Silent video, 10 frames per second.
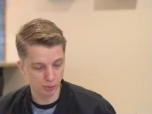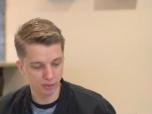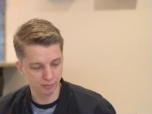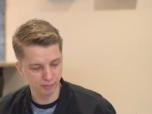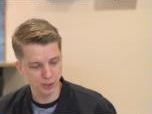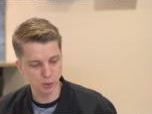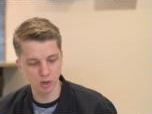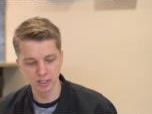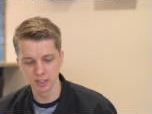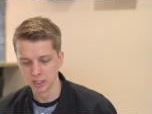with the first
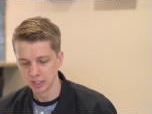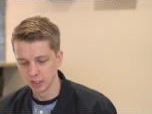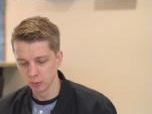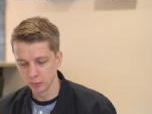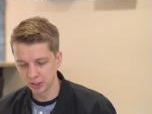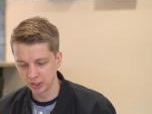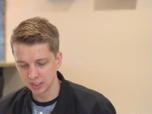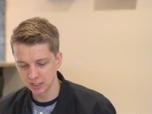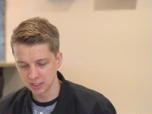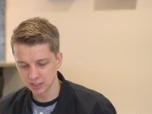one, which
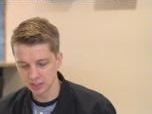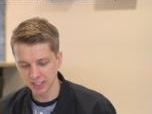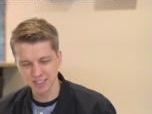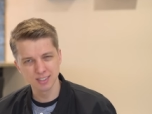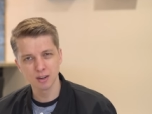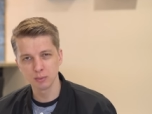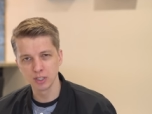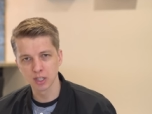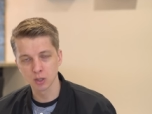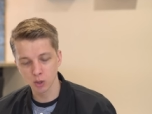is, I guess, not
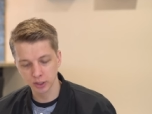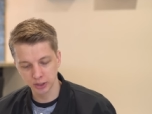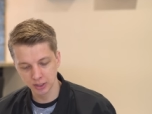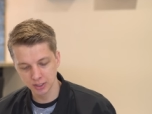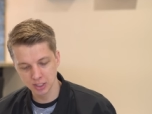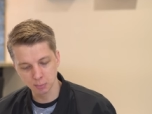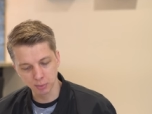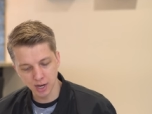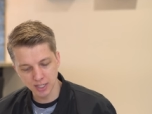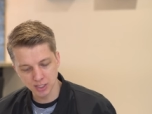really a question.
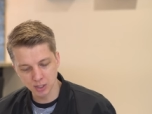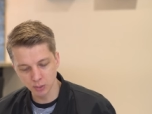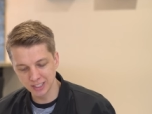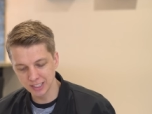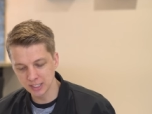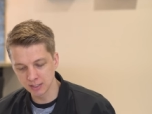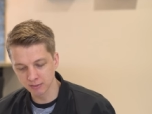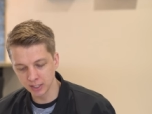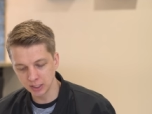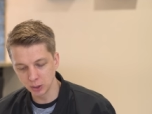Surprised Sony didn't
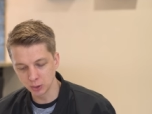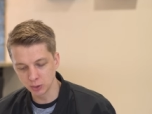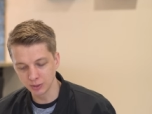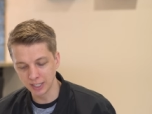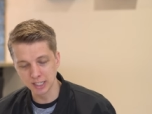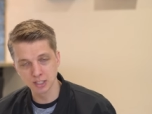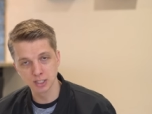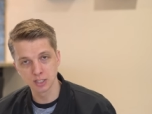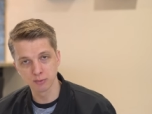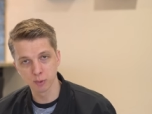invite you to the
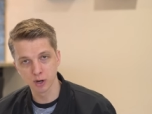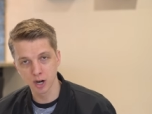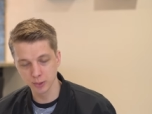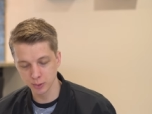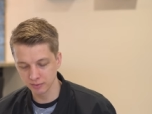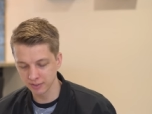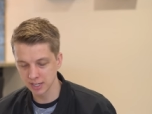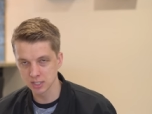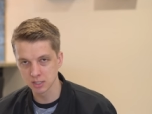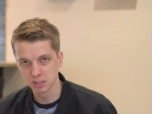A6400
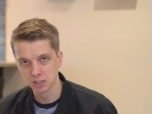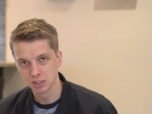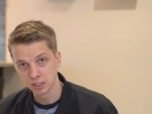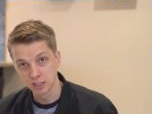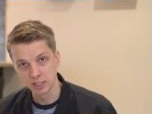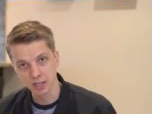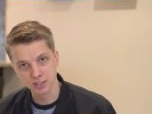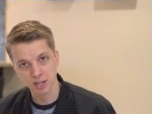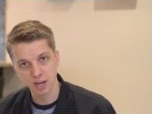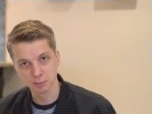event.
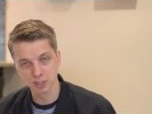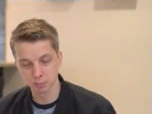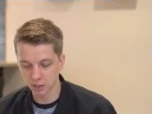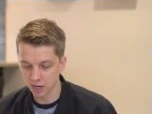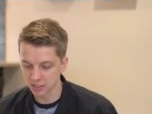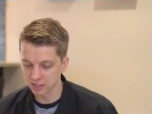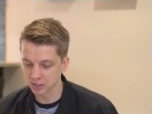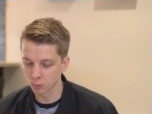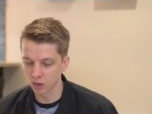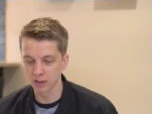Yes, I am surprised
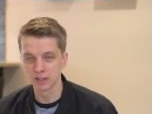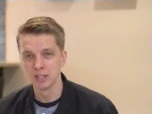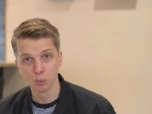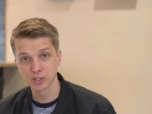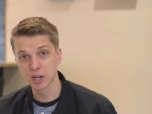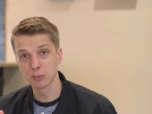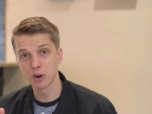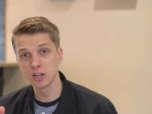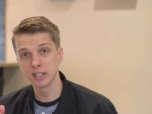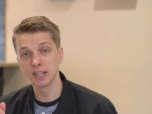as well. What's
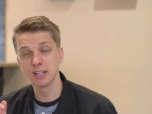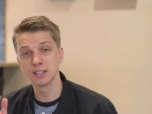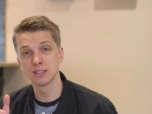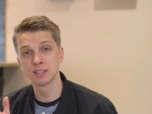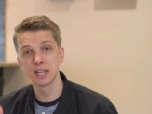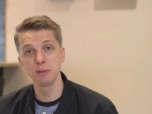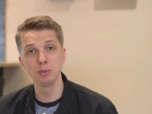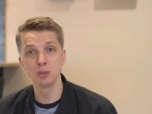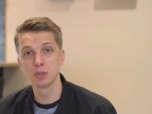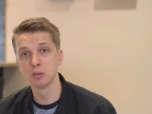ironic is the same
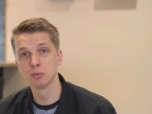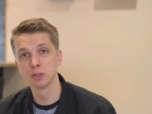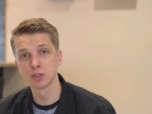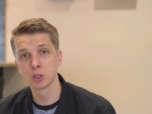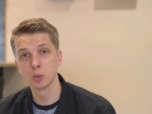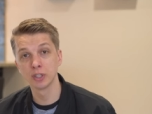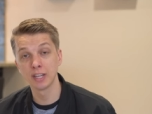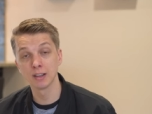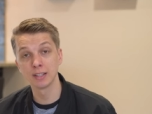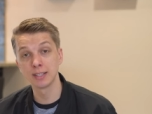YouTubers who were
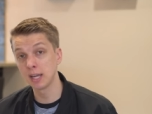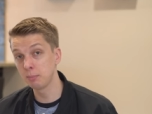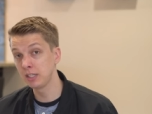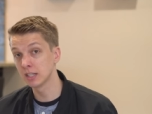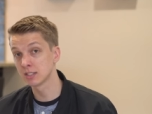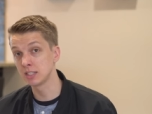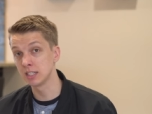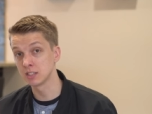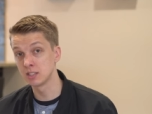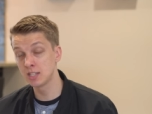yelling
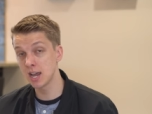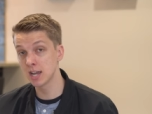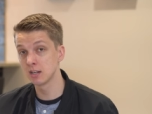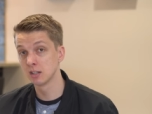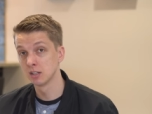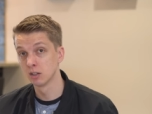APSC is dead